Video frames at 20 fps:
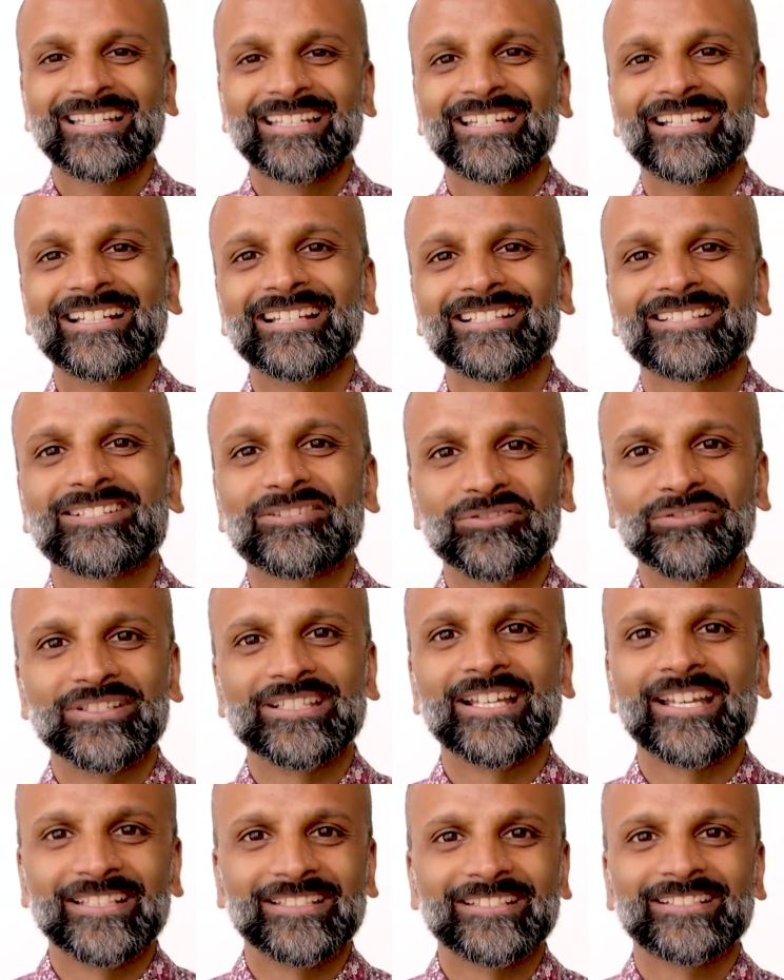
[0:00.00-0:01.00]
and let's
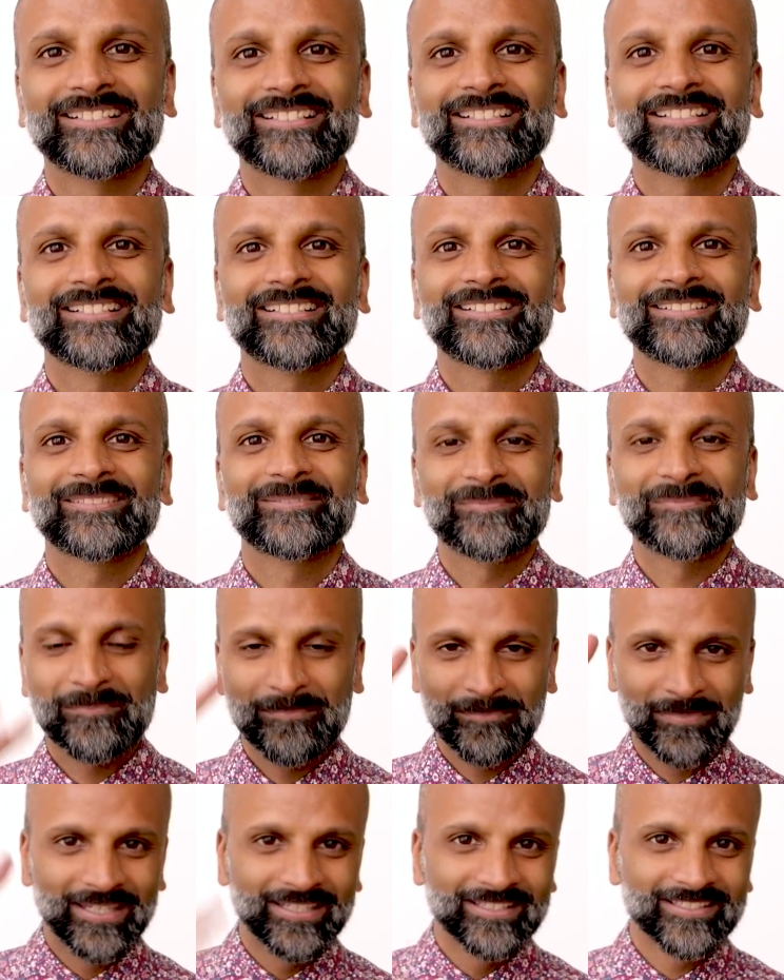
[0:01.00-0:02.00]
create.
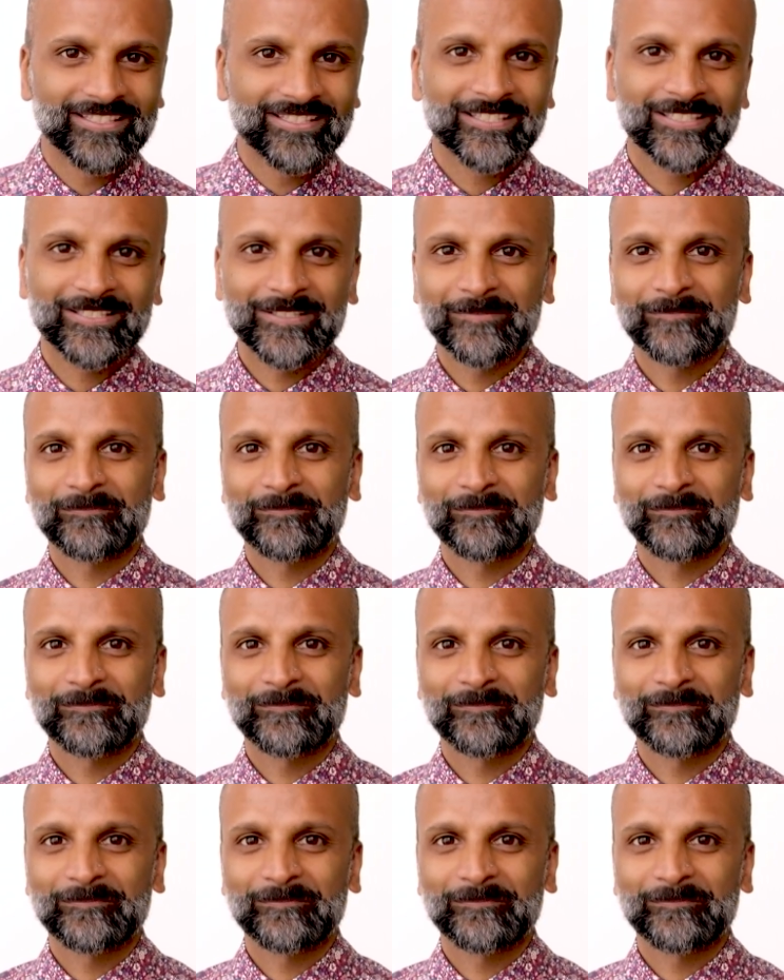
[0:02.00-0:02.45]
Peace.